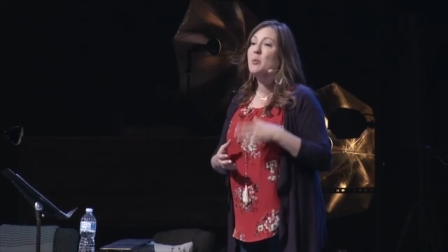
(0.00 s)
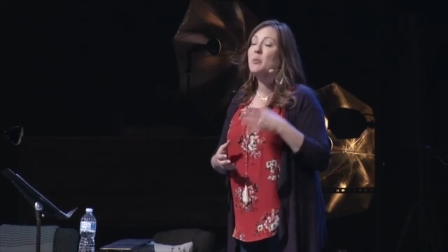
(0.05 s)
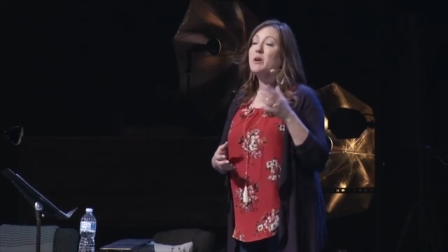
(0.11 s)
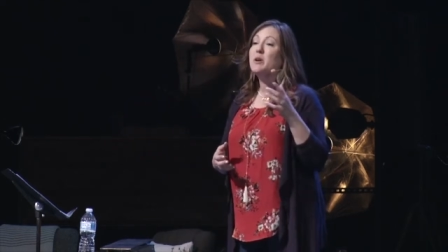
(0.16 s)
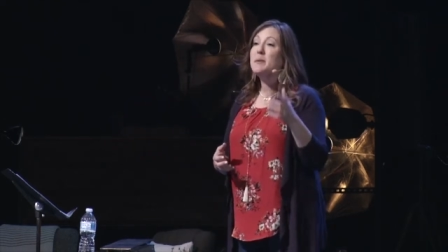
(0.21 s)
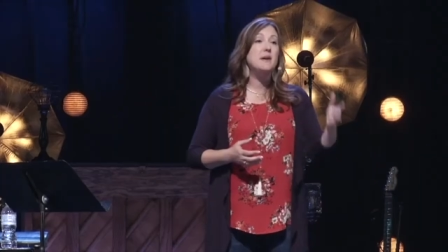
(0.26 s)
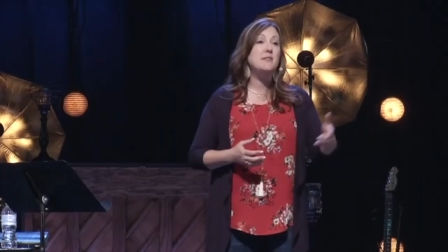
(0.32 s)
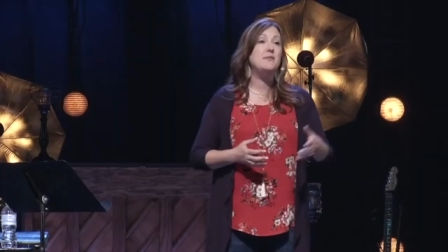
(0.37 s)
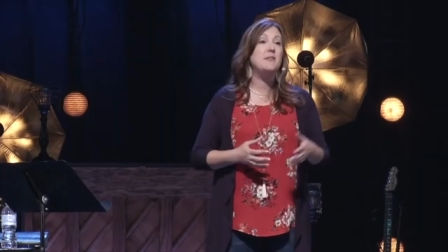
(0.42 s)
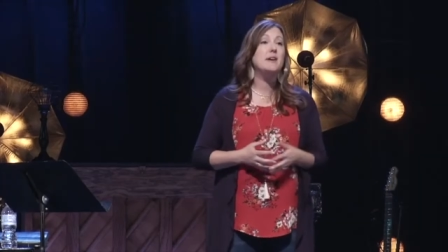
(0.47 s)
One
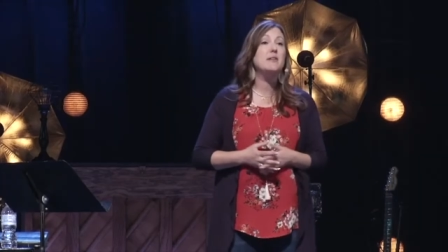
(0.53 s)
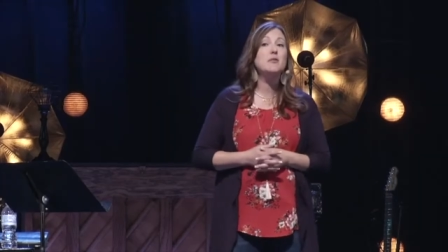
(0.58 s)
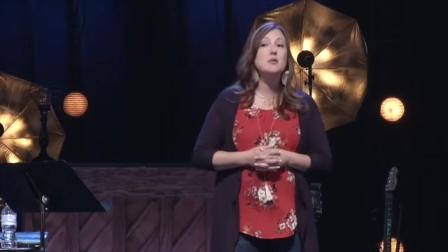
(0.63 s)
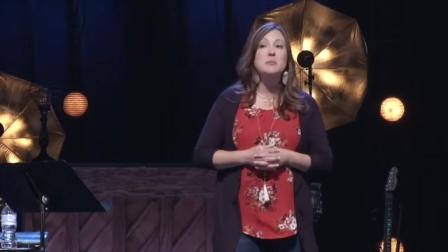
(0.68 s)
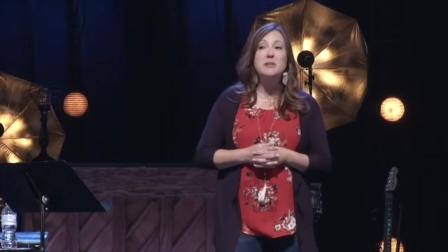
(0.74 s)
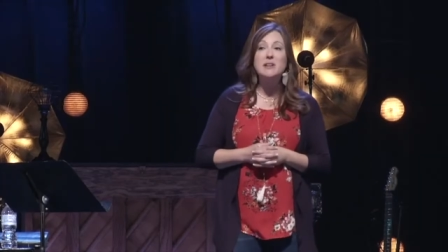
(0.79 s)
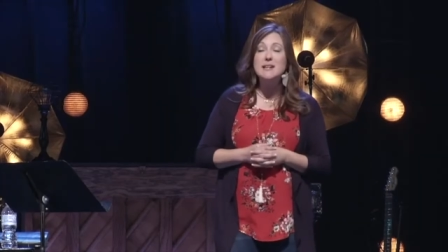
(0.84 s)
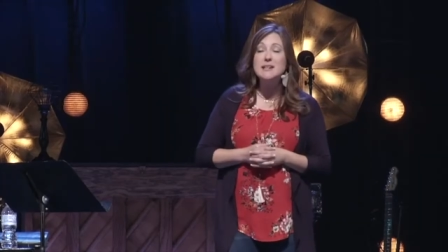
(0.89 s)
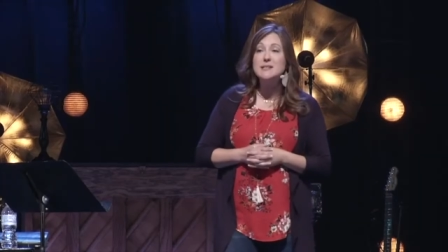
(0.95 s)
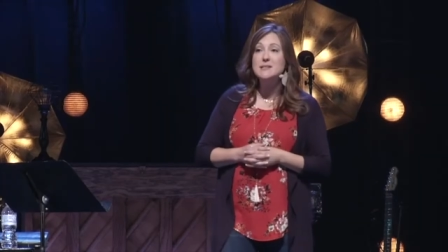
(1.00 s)
of my
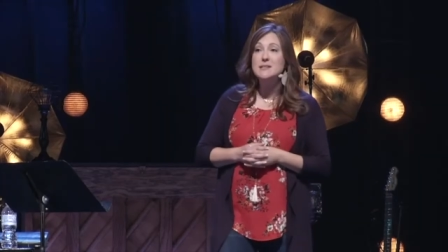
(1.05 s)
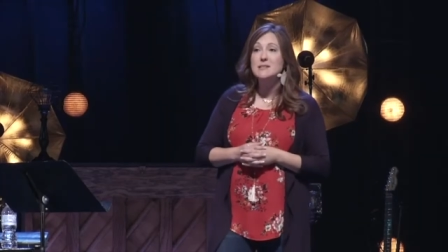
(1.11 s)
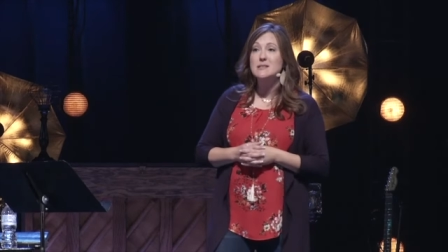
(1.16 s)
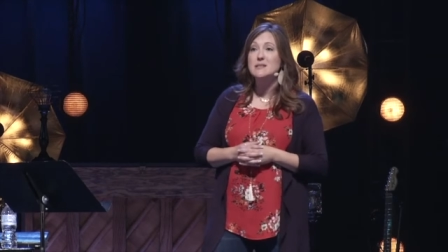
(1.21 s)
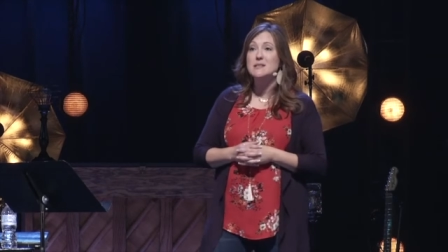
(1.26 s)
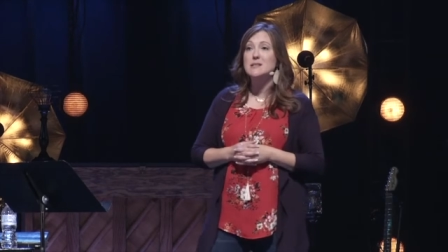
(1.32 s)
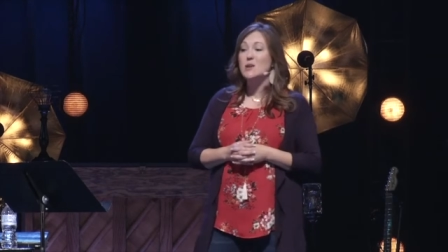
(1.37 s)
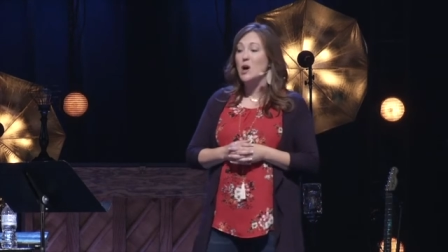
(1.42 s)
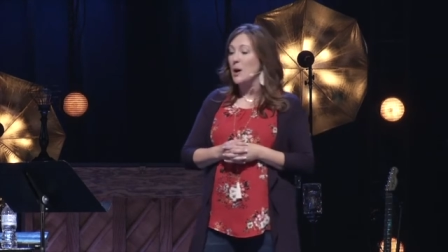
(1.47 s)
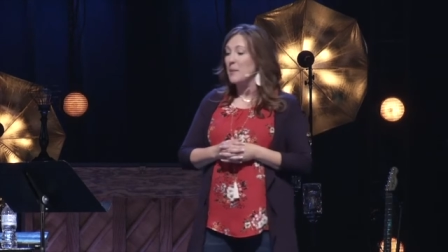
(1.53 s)
favorite places
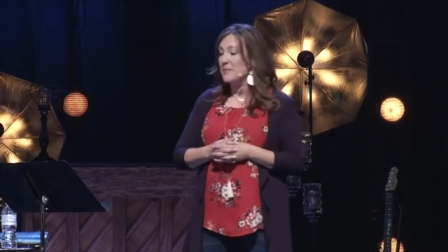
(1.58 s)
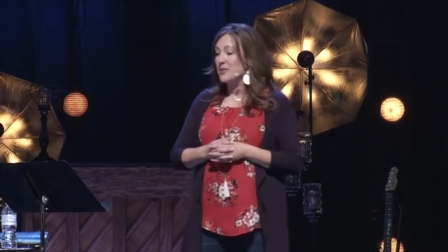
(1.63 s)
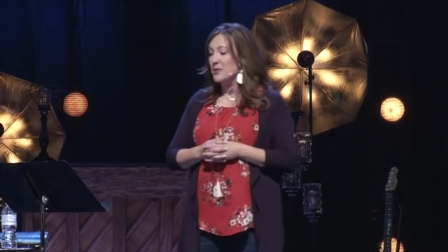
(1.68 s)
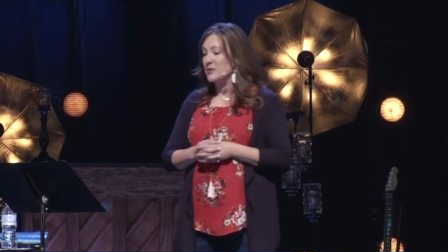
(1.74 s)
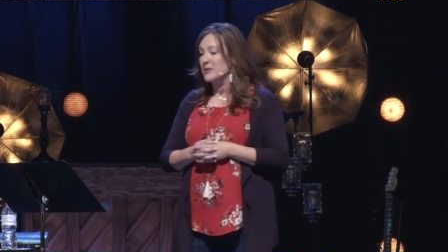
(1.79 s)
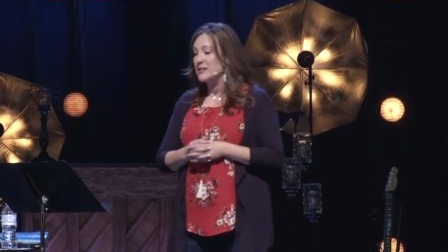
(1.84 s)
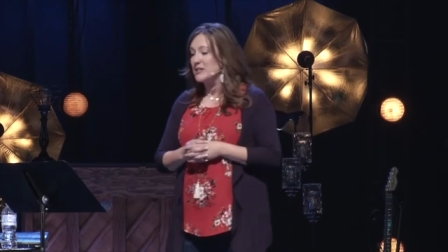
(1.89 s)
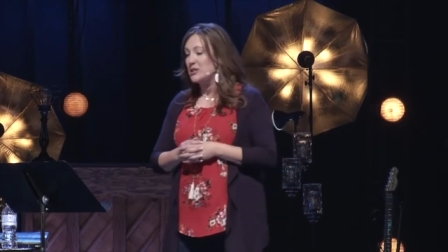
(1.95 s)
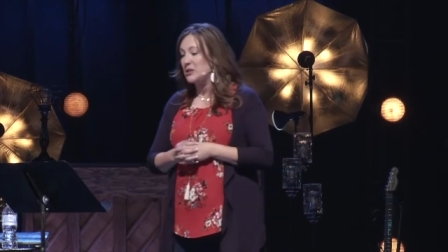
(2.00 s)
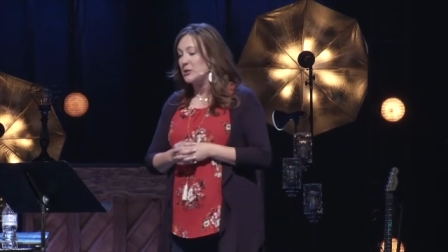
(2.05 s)
is Psalm
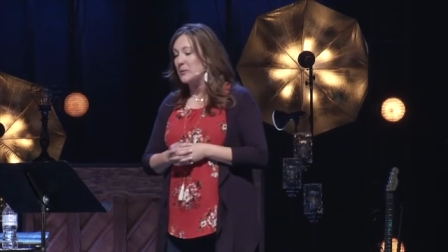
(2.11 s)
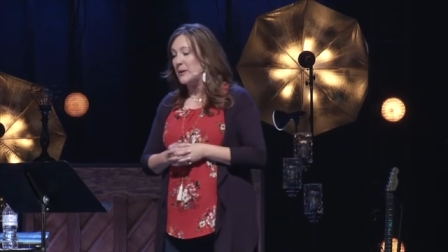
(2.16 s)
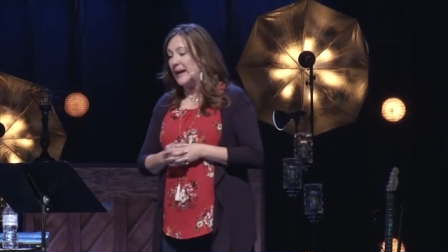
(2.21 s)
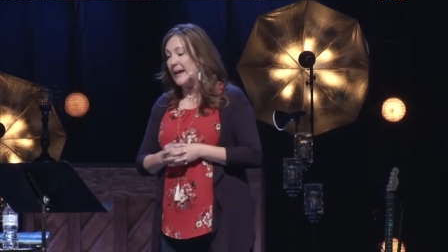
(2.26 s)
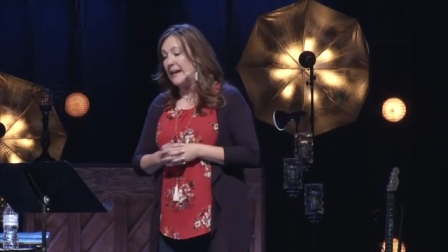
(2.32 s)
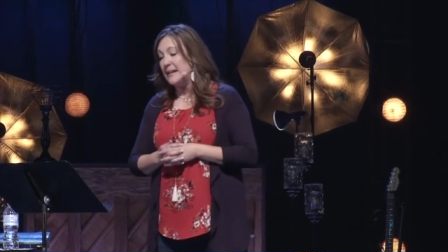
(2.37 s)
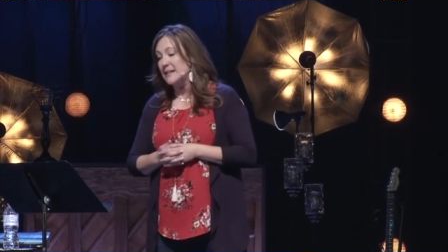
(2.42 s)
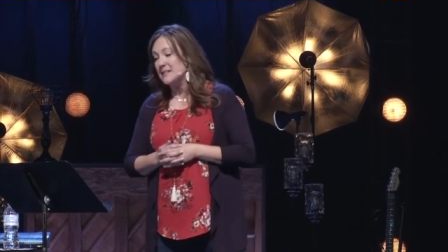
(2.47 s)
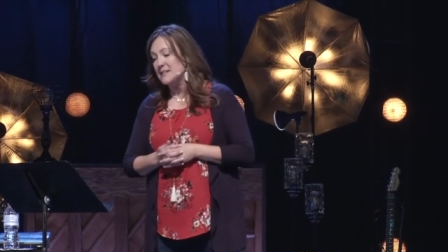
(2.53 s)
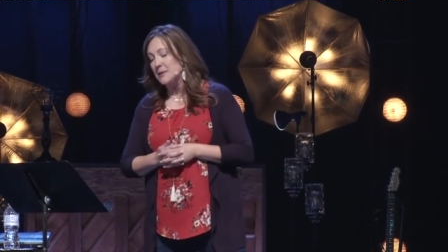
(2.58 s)
32
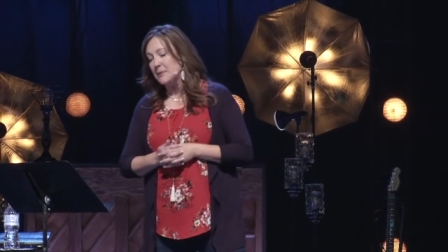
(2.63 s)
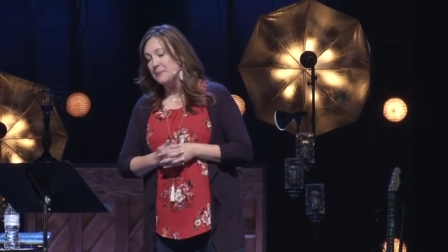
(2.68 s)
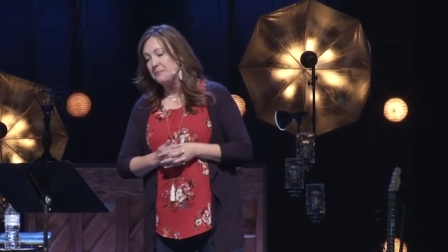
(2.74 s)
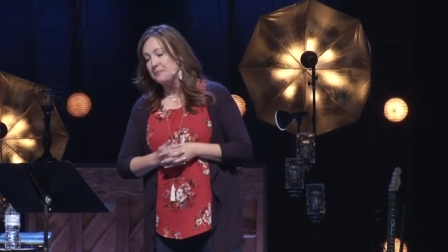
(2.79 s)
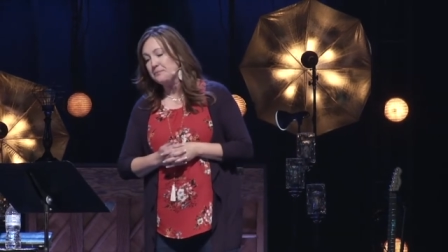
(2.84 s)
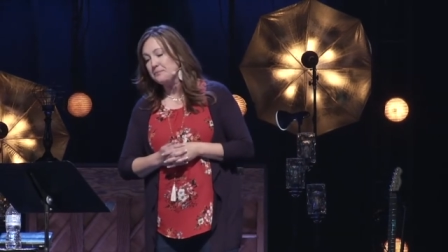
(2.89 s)
8.